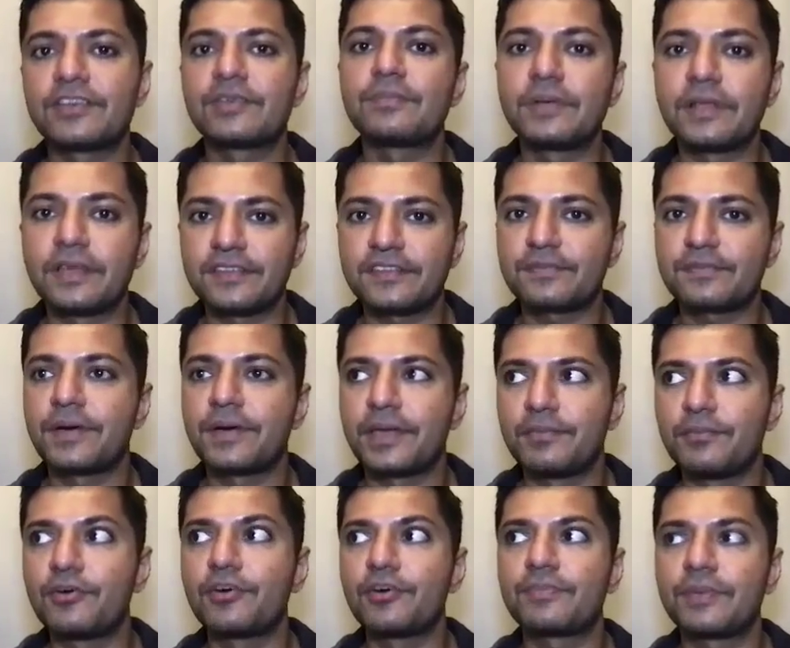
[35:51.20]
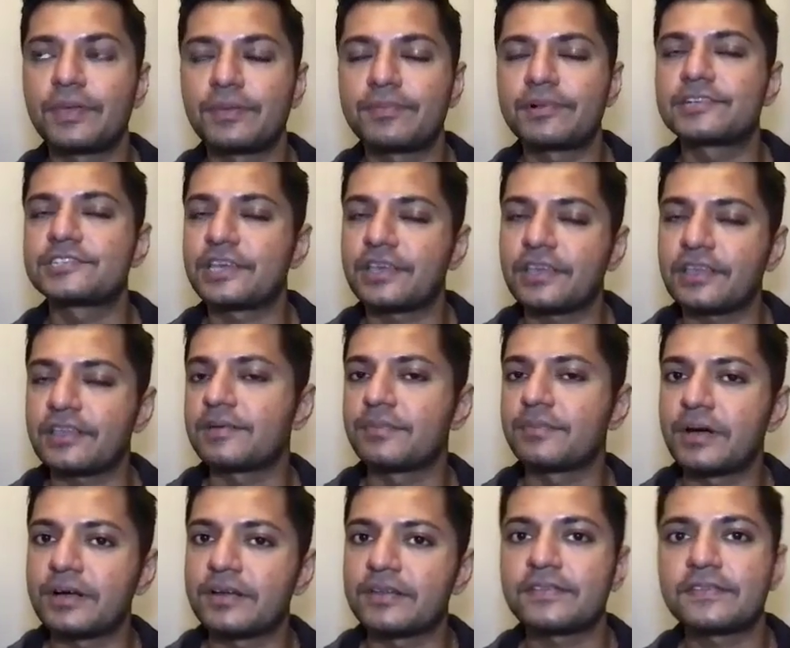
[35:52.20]
replaced by more people taking the
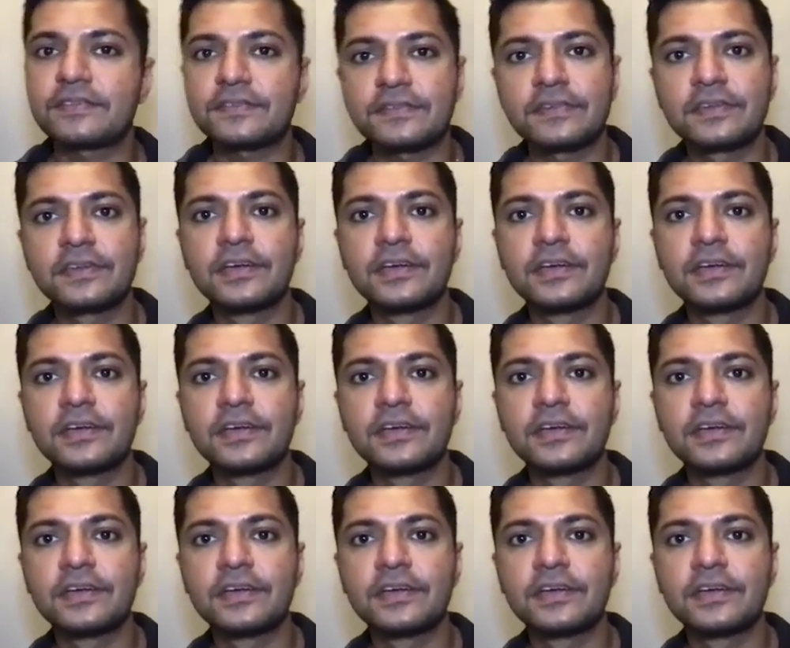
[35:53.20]
bus.